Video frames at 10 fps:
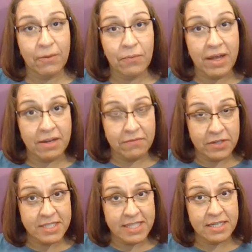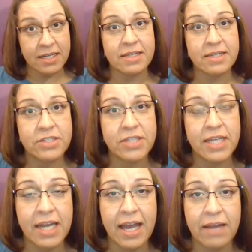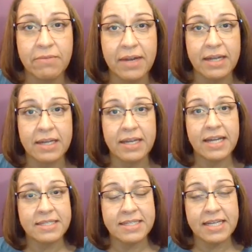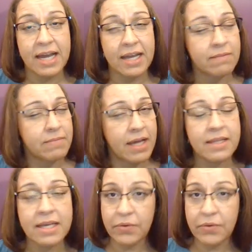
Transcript: want to first acknowledge that I recognize that I am not the